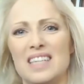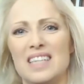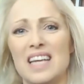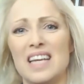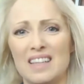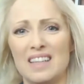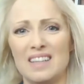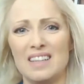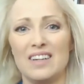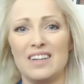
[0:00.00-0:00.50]

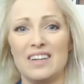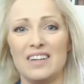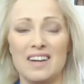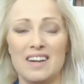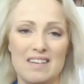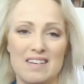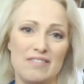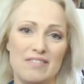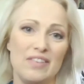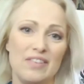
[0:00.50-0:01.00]
killer
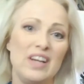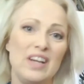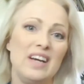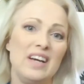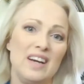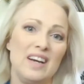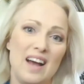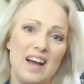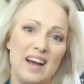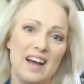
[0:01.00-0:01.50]
of
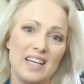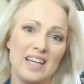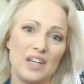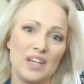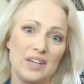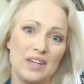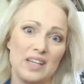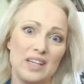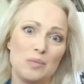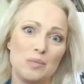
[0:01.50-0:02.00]

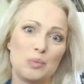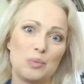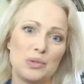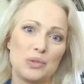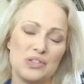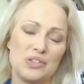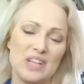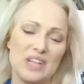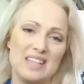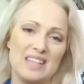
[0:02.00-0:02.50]
accurate,
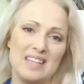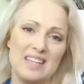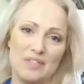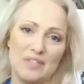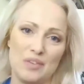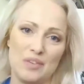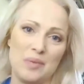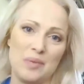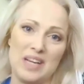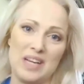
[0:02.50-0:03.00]
precise
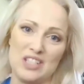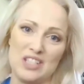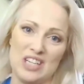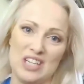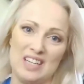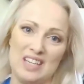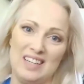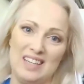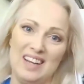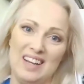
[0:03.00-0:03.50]

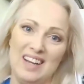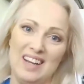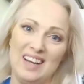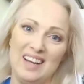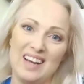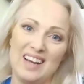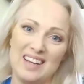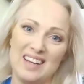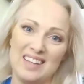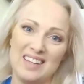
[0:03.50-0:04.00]
information
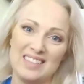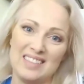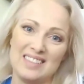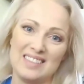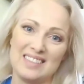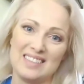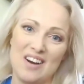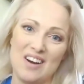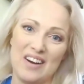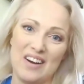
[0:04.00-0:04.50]

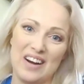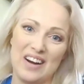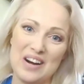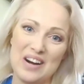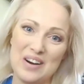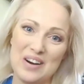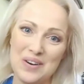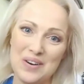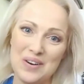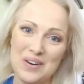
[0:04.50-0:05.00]
is our
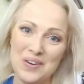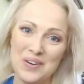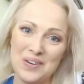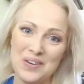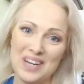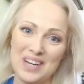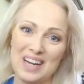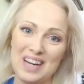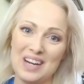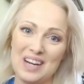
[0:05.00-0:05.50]

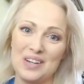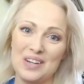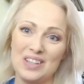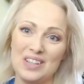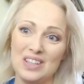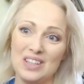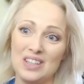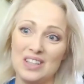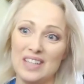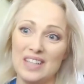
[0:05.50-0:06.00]
own
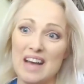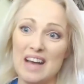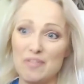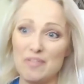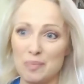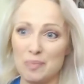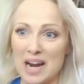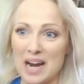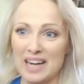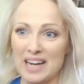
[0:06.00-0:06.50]
left
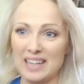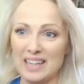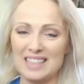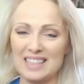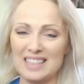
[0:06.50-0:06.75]
brain.